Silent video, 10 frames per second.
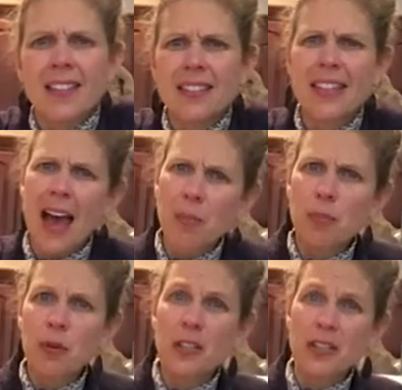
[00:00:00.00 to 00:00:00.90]
That
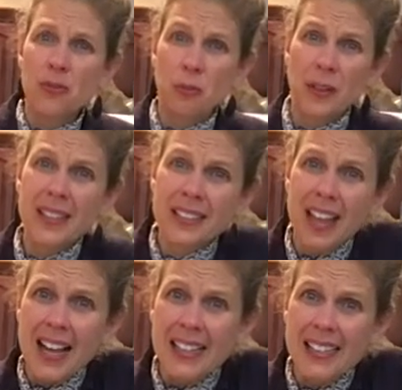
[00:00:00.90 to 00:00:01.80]
book is written
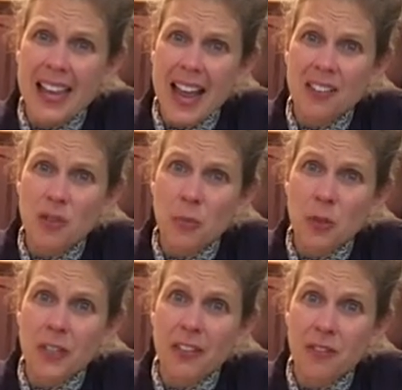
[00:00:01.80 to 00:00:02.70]
like a
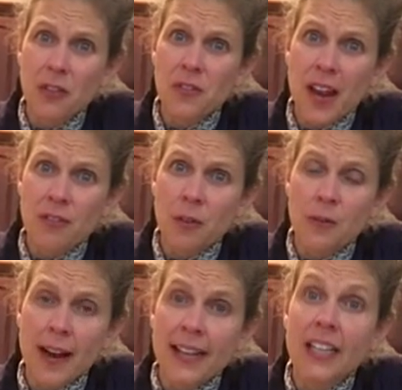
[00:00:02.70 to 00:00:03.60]
textbook. If you've never
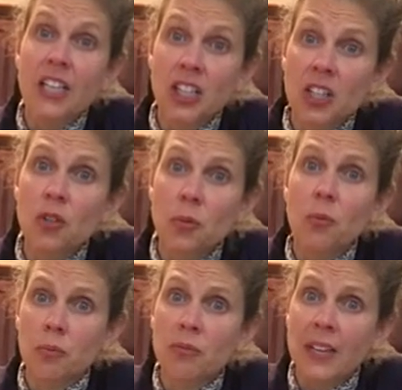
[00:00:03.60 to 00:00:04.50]
read it, you
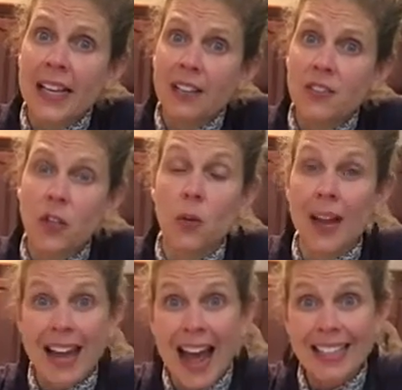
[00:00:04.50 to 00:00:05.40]
need to,
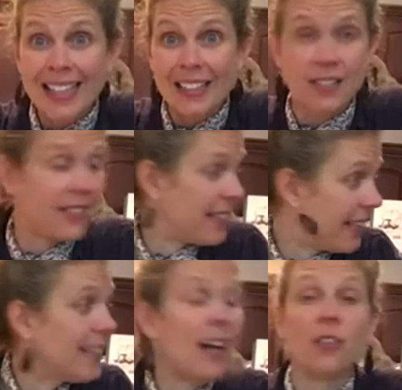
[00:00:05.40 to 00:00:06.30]
and I need to
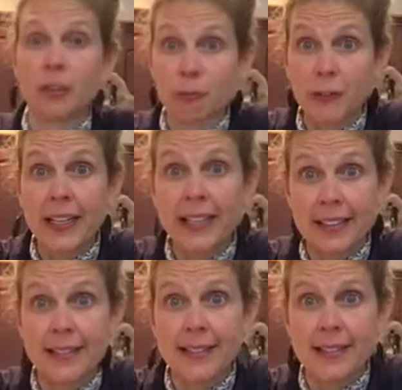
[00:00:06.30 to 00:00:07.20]
sit down and read it
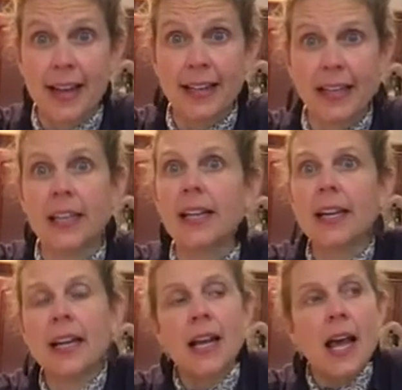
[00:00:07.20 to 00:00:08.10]
and study it.
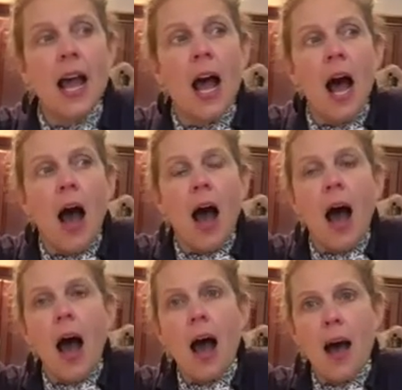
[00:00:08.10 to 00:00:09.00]

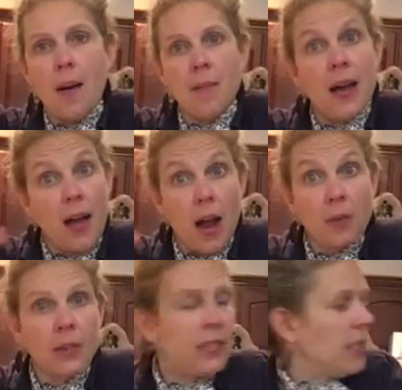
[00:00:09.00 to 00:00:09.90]
I
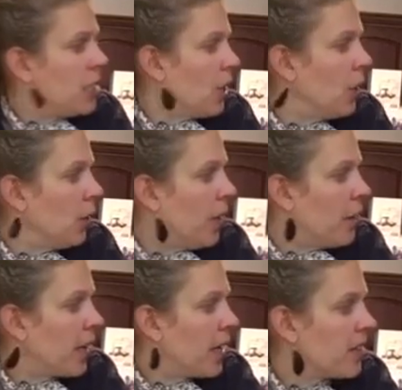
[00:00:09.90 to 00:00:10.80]
really do,
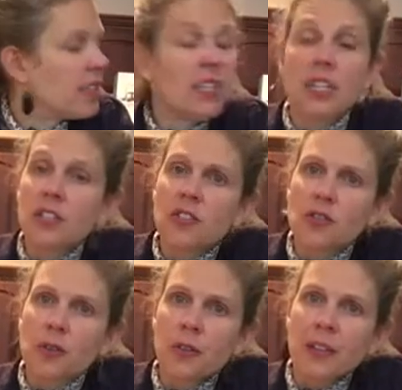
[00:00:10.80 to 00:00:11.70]
because it is
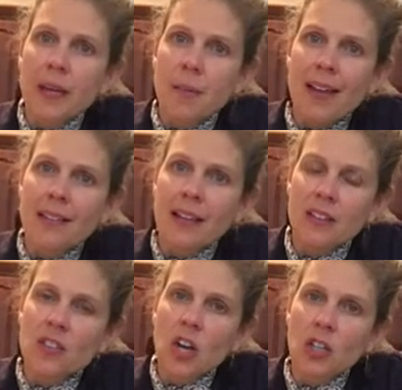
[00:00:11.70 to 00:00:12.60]
truly amazing.
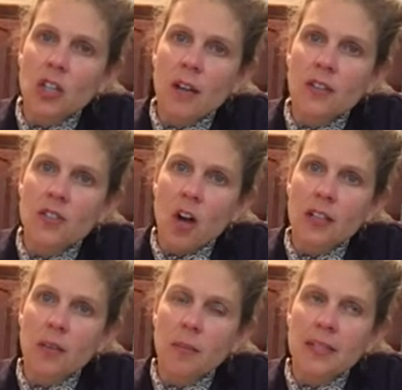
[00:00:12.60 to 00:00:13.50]
It's got a lot of
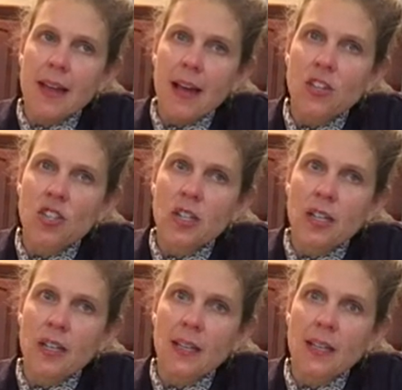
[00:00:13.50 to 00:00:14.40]
documentation
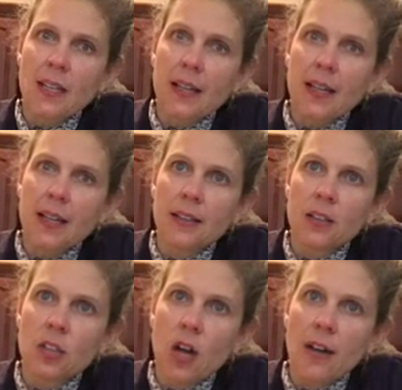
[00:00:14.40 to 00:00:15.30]
in it and
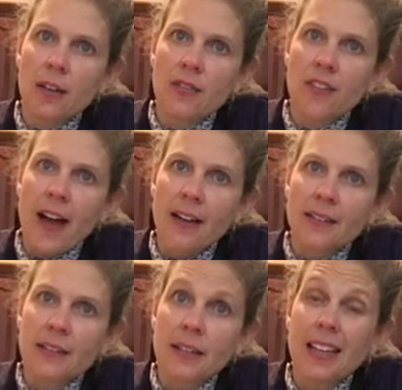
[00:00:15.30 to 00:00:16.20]
a lot of
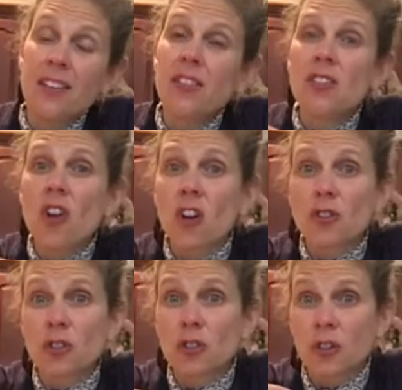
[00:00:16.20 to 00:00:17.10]
facts. And even
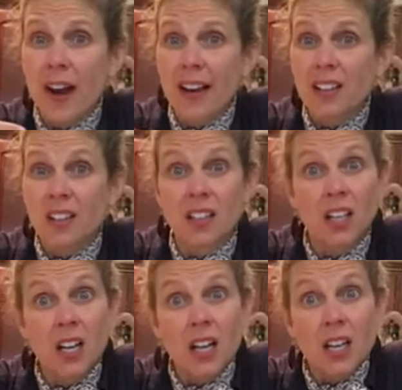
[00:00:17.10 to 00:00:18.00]
Dr. Greger,
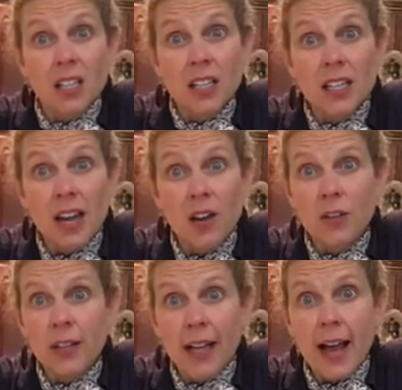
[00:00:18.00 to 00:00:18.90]
you know,
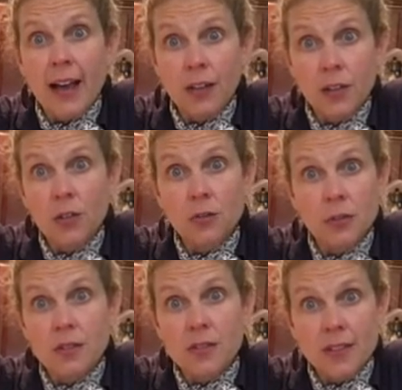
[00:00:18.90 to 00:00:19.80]
the guy who
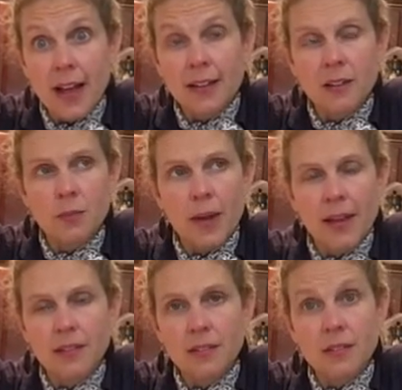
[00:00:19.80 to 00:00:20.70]
is
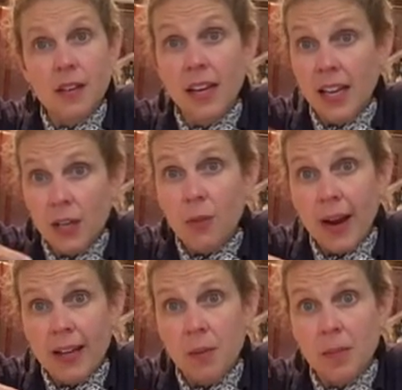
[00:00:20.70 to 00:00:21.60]
science-based, he
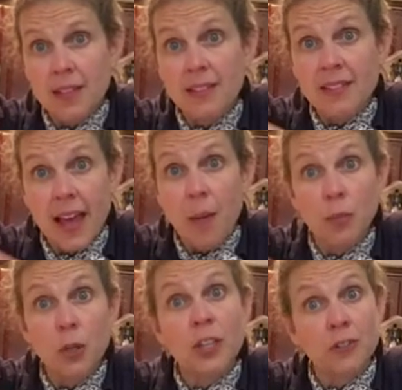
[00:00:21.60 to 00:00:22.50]
recommends that
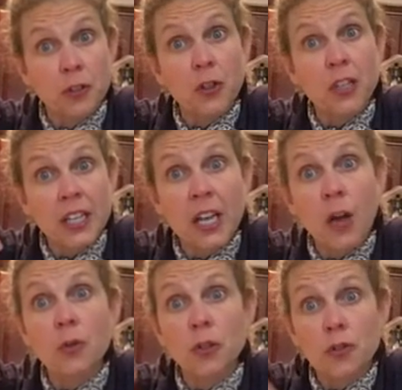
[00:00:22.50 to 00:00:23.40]
book. If you're going to
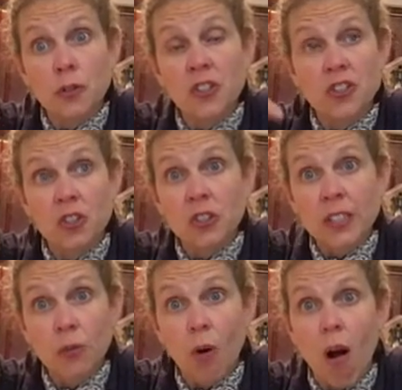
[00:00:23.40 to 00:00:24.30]
go
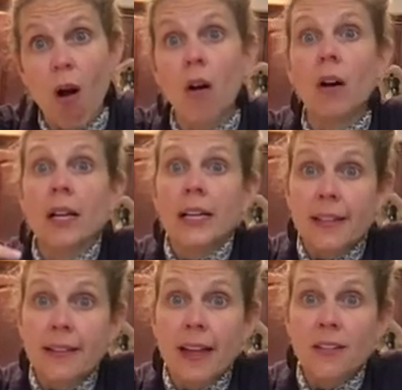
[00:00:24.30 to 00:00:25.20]
nutritionally raw,
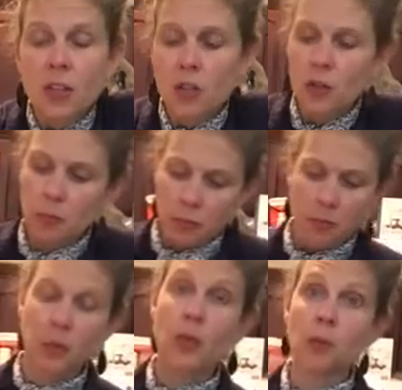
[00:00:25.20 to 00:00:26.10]
that's a
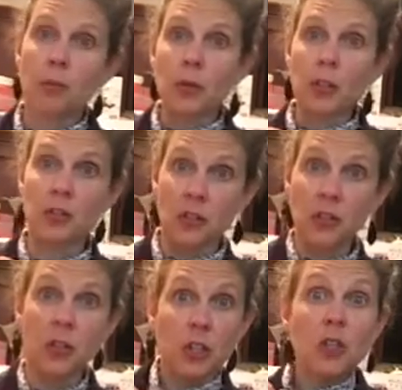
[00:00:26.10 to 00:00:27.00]
good book
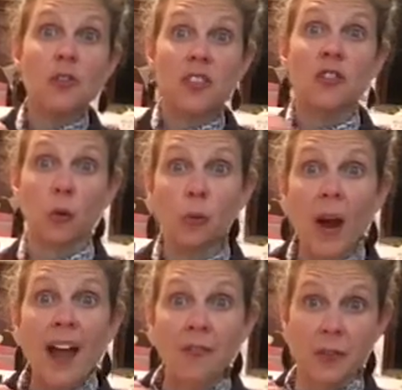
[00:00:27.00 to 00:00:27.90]
to use as a
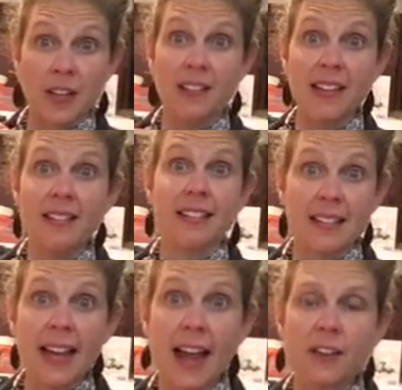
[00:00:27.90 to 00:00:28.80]
reference, as a
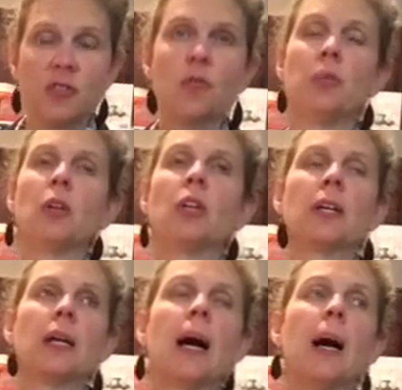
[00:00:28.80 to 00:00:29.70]
textbook.